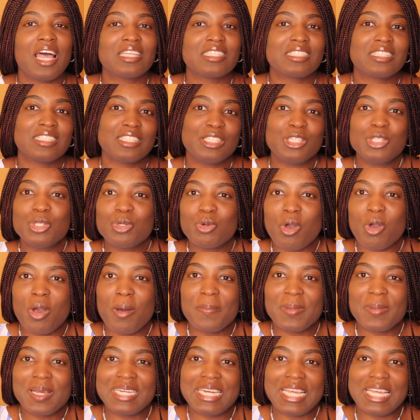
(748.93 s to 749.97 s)
See you
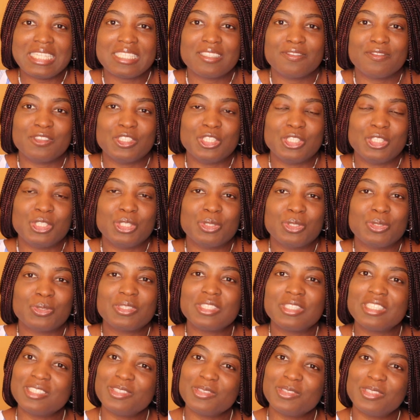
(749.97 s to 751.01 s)
on my next video.
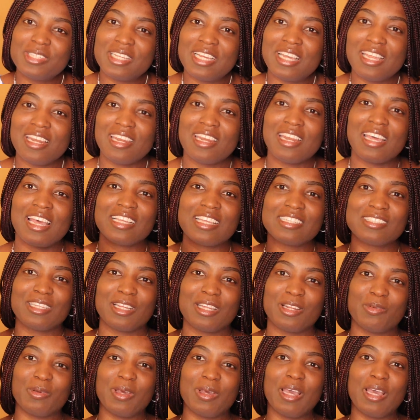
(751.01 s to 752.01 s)
Till then, hasta